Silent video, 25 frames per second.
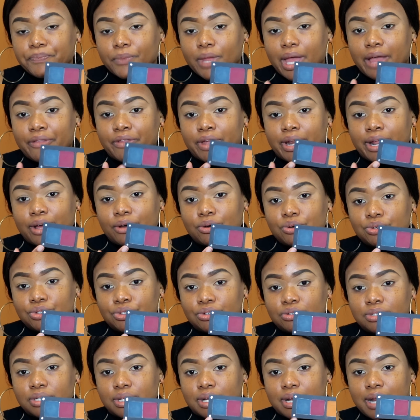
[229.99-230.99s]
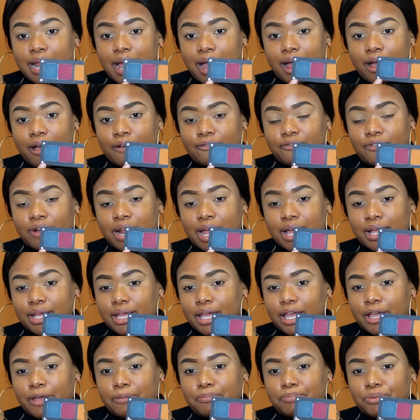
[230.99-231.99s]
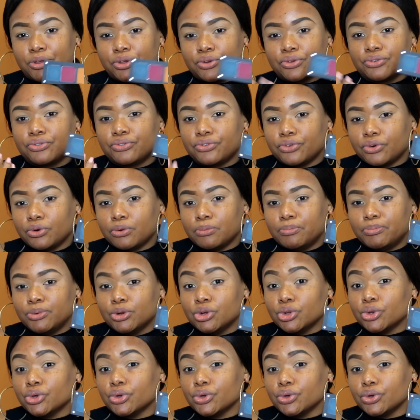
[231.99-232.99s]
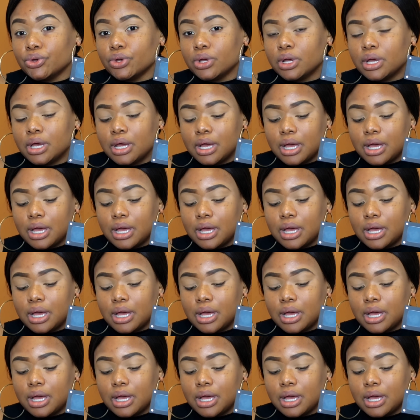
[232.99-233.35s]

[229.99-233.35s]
And then I also didn't have like a beautiful blue.